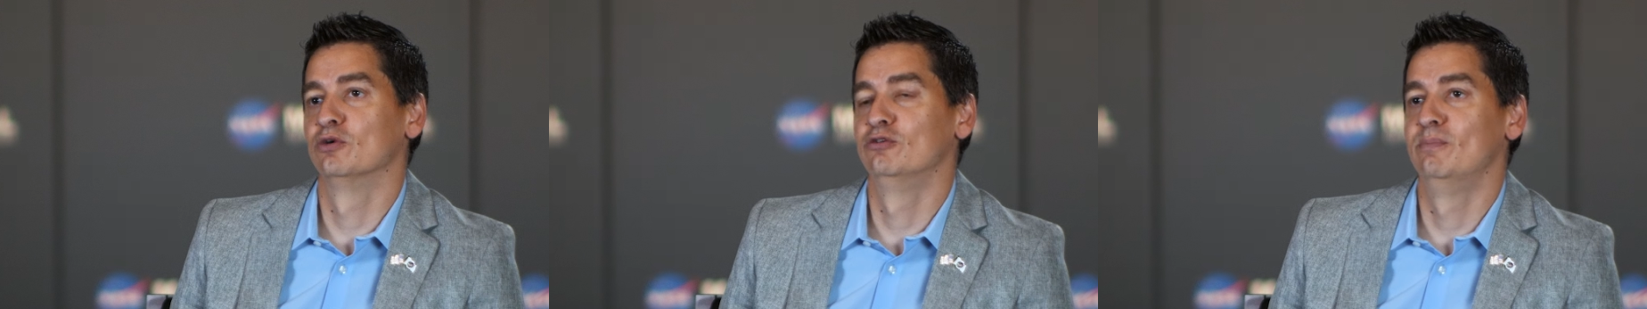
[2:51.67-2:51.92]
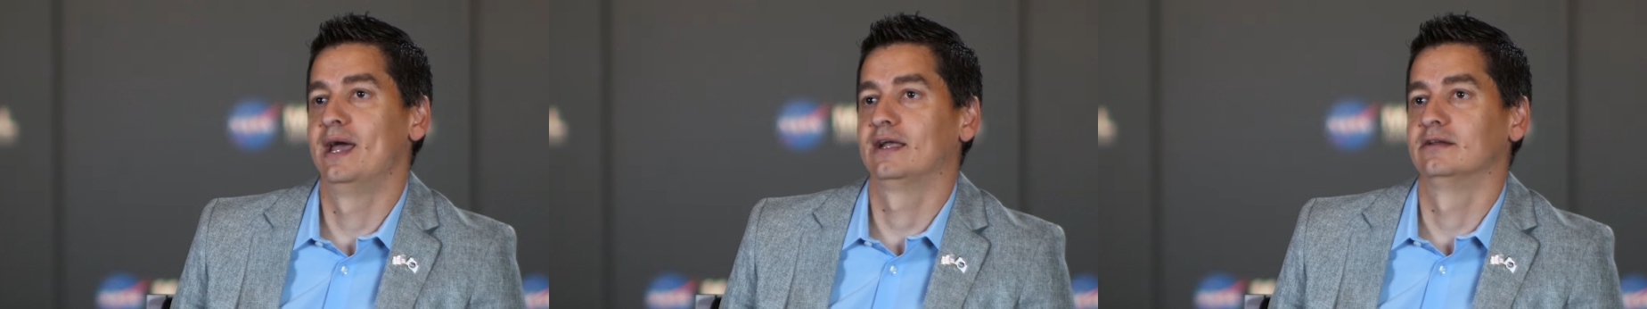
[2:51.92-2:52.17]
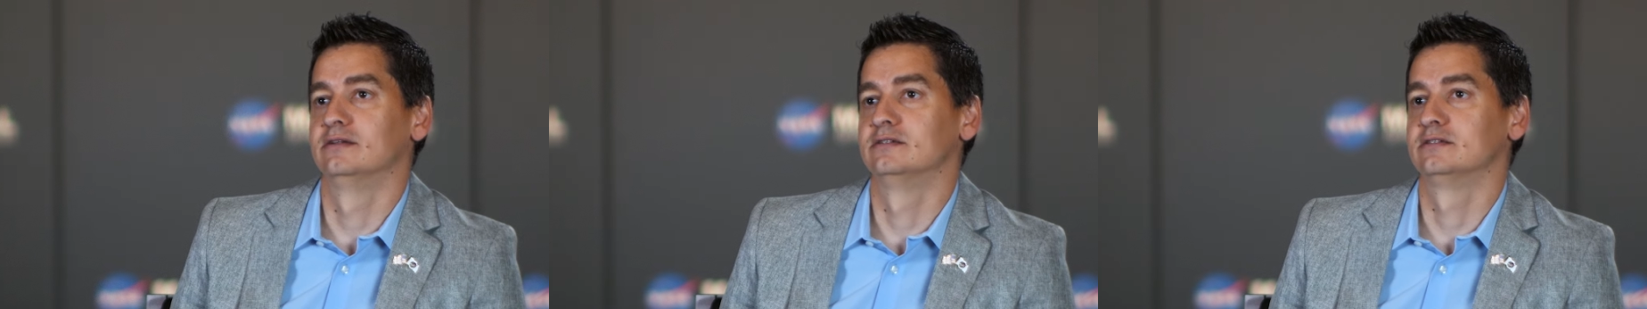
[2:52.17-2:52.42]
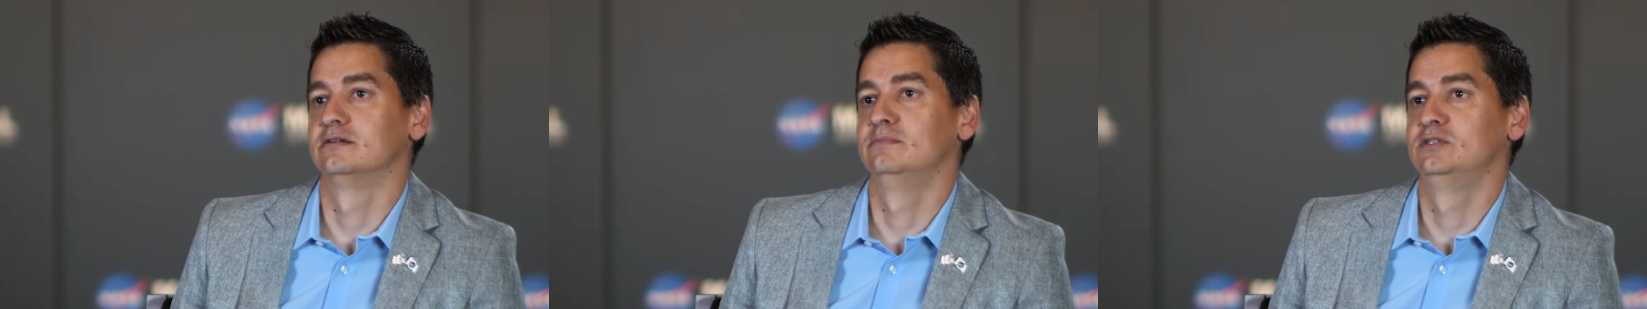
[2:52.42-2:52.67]
burn
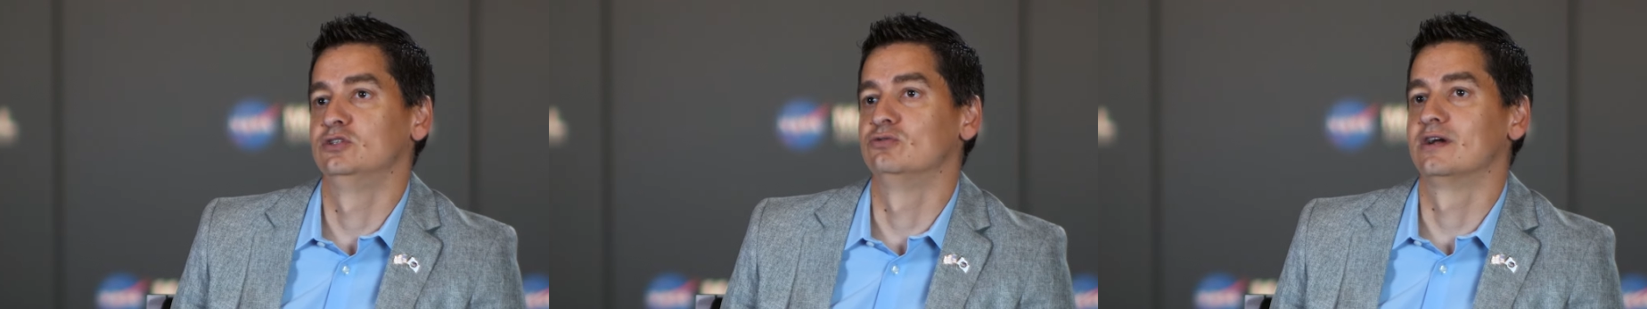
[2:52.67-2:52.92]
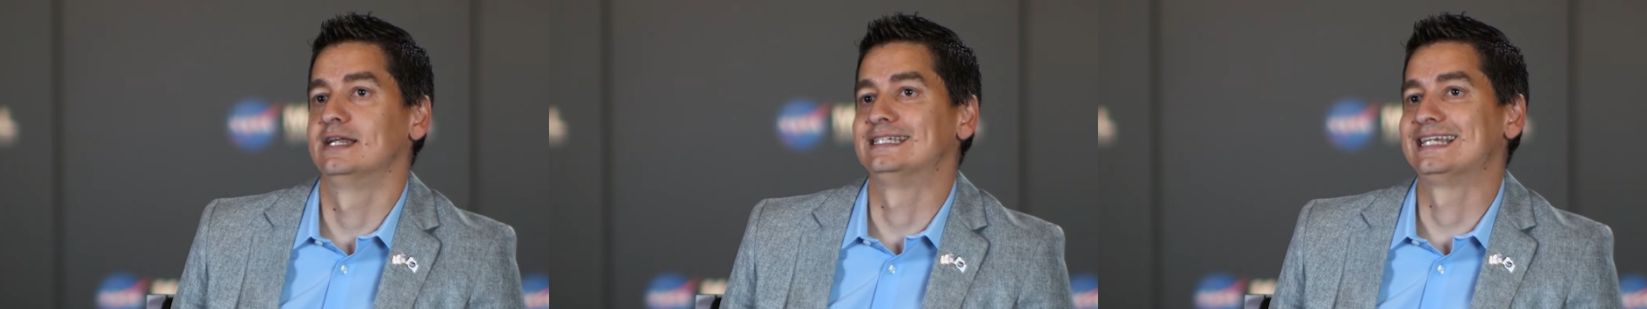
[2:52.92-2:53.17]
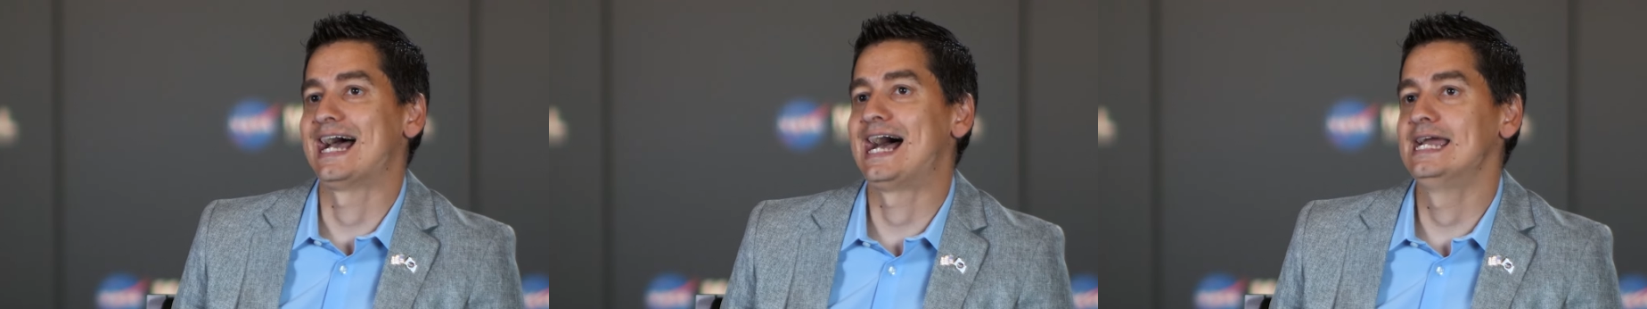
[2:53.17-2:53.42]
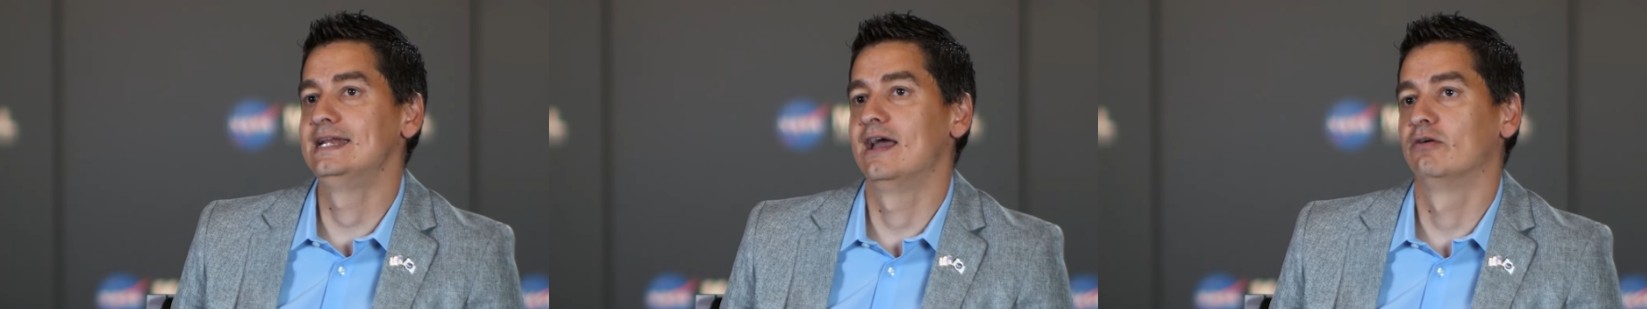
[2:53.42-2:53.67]
mechanism to cut
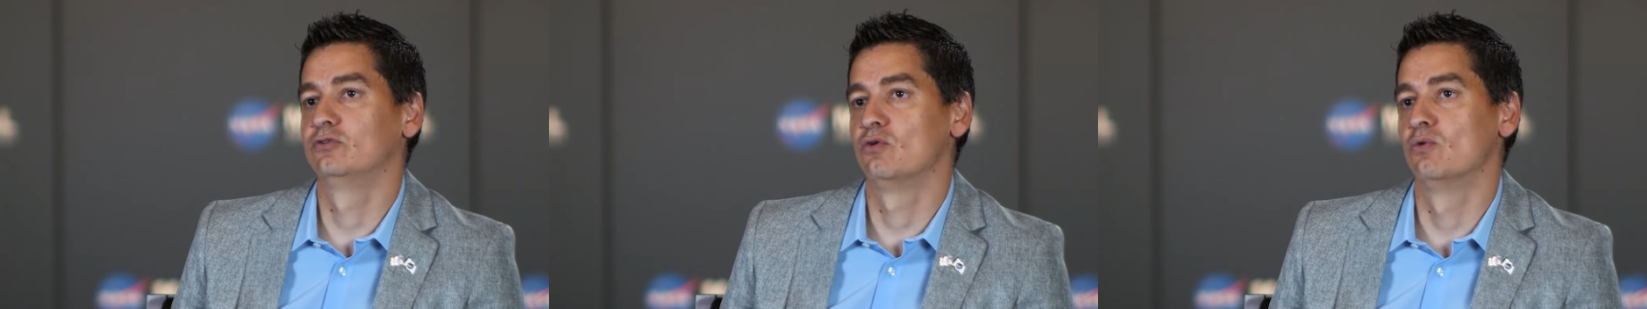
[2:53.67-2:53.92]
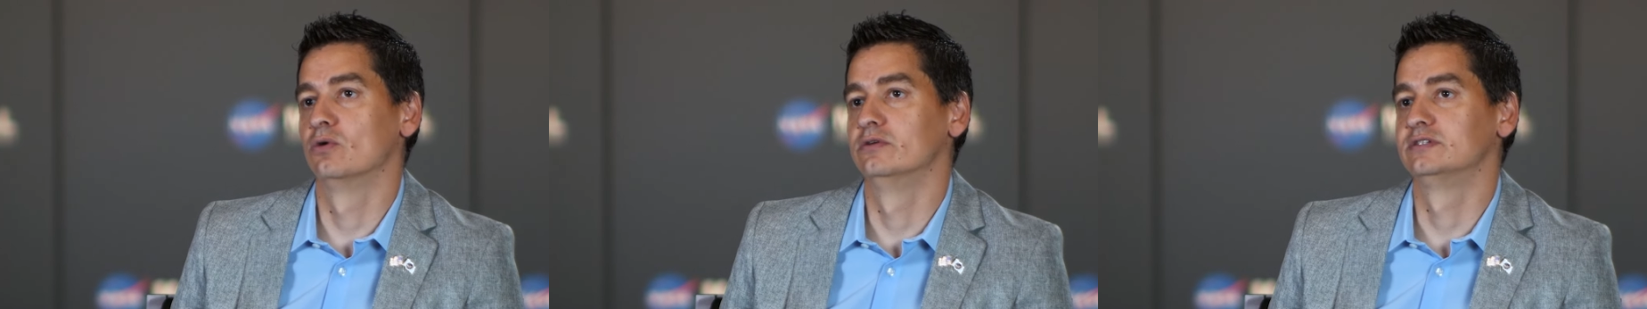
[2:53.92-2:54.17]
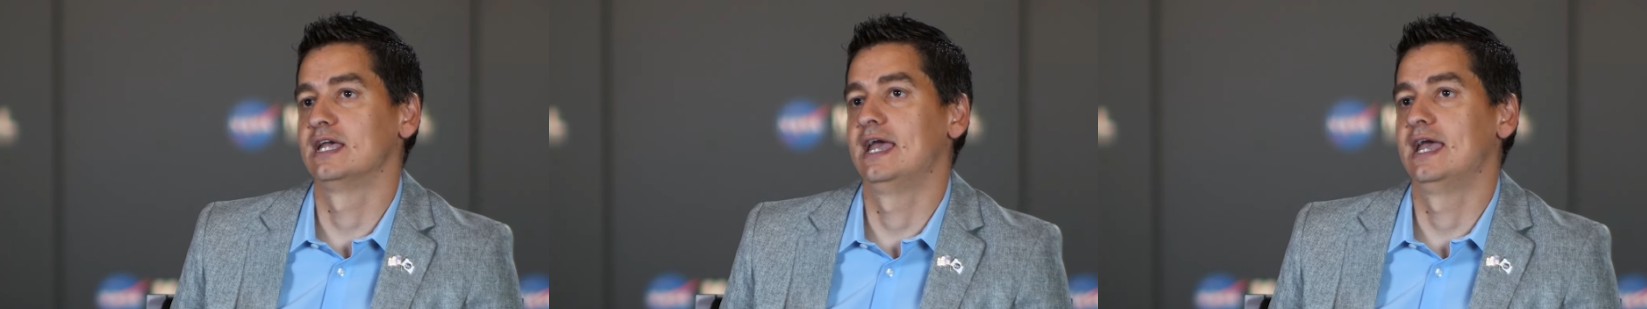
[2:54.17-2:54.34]
tie down cords